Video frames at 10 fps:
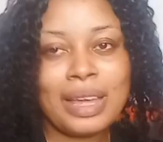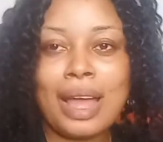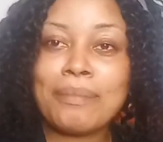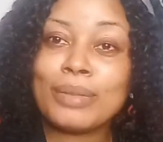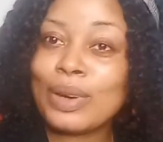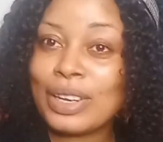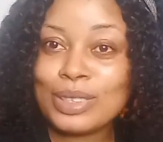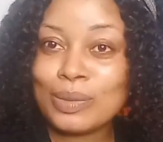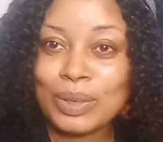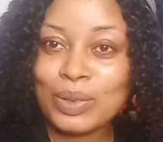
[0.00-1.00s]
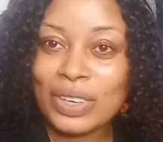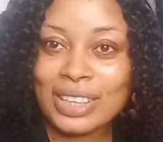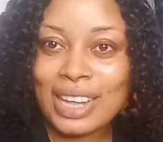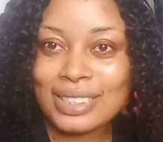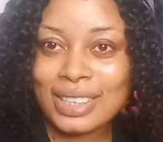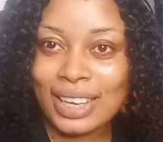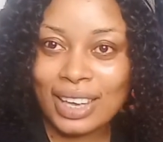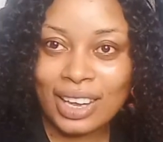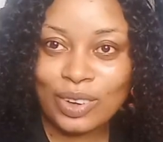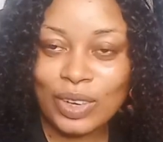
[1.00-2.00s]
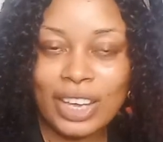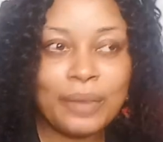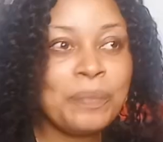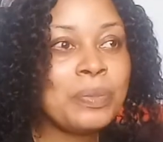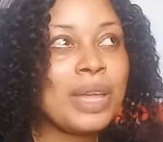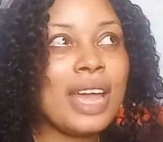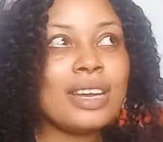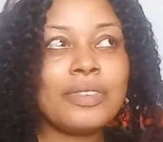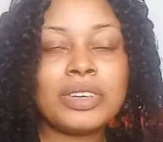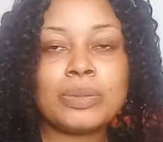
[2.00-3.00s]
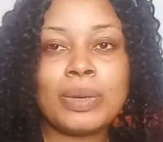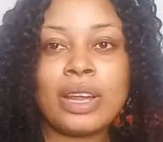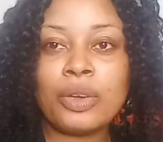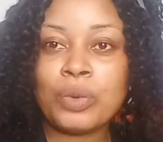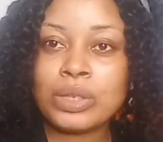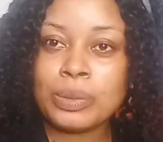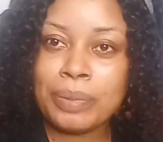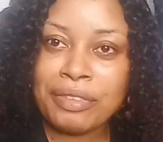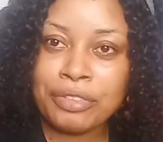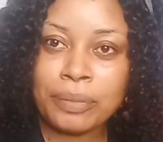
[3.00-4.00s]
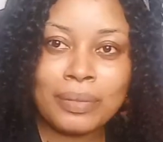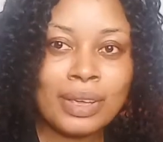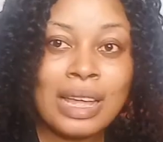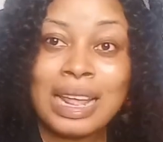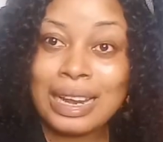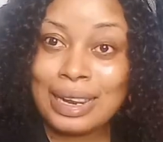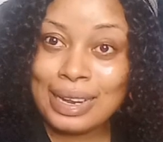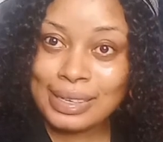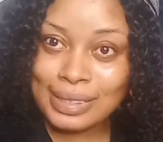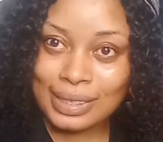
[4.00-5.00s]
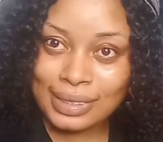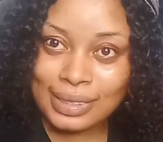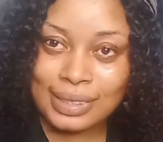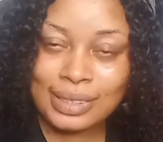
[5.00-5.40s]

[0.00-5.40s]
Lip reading: I'm not going to be doing that again, okay? Any recipe that you want to buy from me, list it.